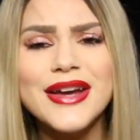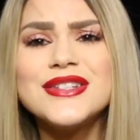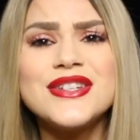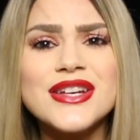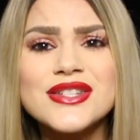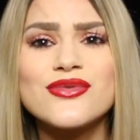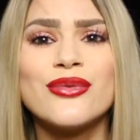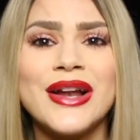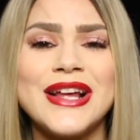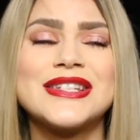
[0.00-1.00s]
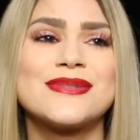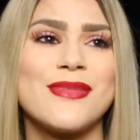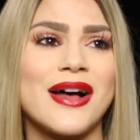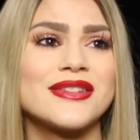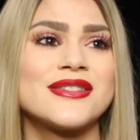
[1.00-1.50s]
It just really
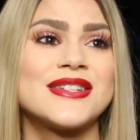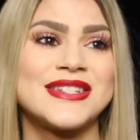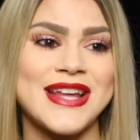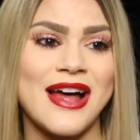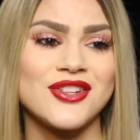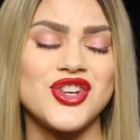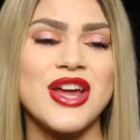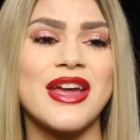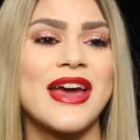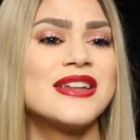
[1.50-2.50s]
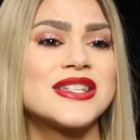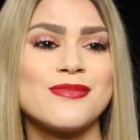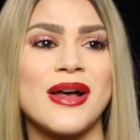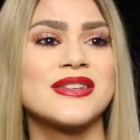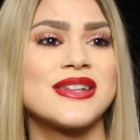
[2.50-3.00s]
smells nostalgic and it
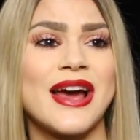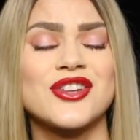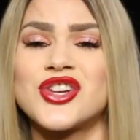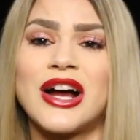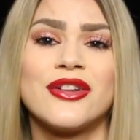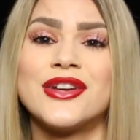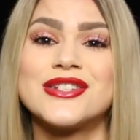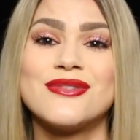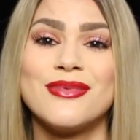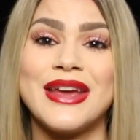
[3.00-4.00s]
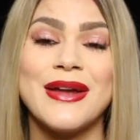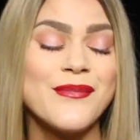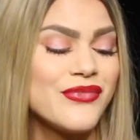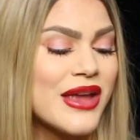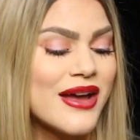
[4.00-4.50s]
smells like childhood to
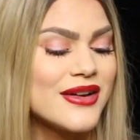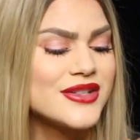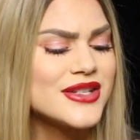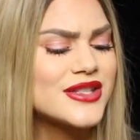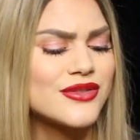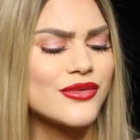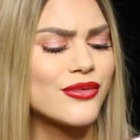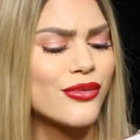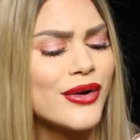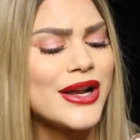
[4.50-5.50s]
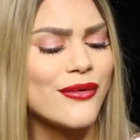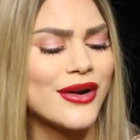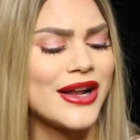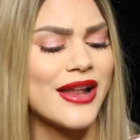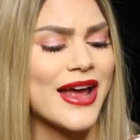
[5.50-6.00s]
me. Just really,
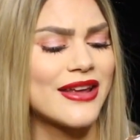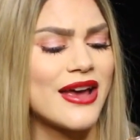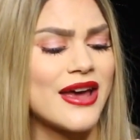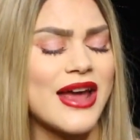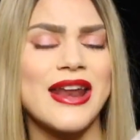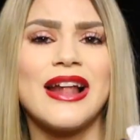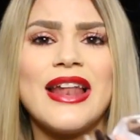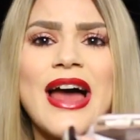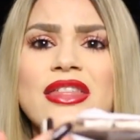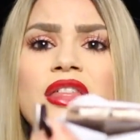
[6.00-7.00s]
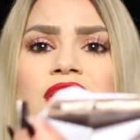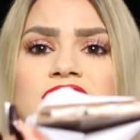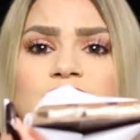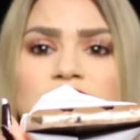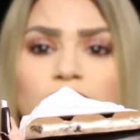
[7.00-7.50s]
really like it. And I like that
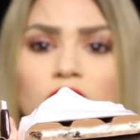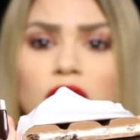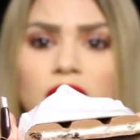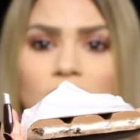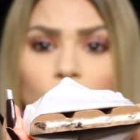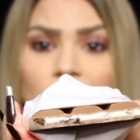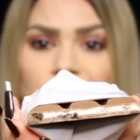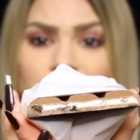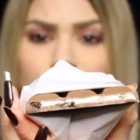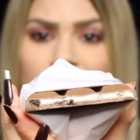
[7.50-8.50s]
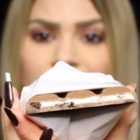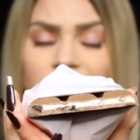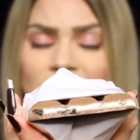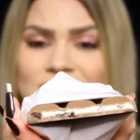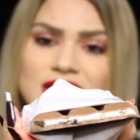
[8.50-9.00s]
there's some small crunchy
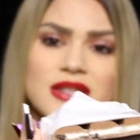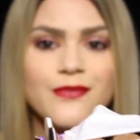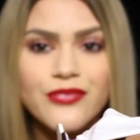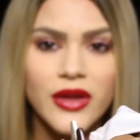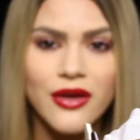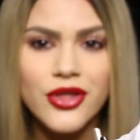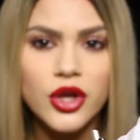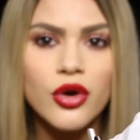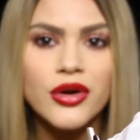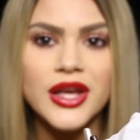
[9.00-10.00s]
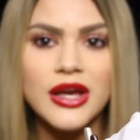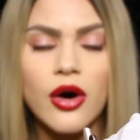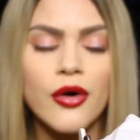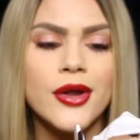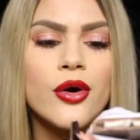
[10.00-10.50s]
bit as the cookie,
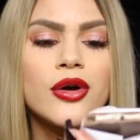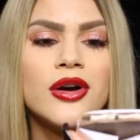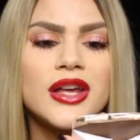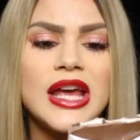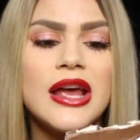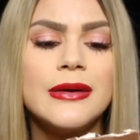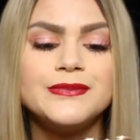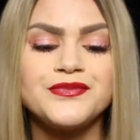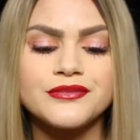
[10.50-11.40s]
Oreo cookie.